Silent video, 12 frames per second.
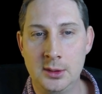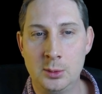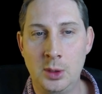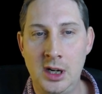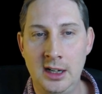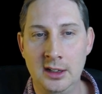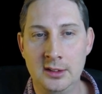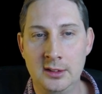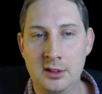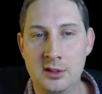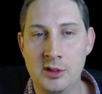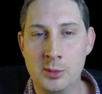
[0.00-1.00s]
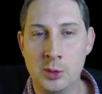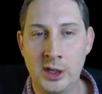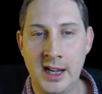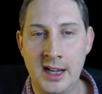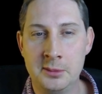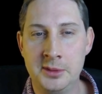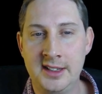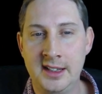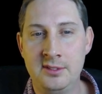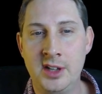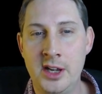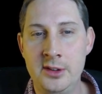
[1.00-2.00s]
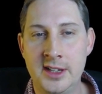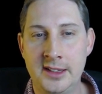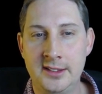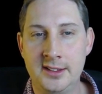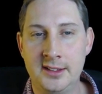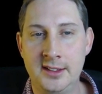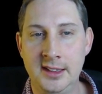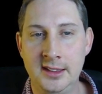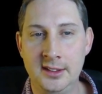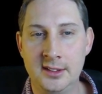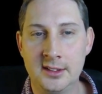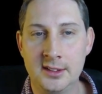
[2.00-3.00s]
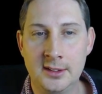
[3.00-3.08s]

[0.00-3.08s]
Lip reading: while group 1 elements have low densities.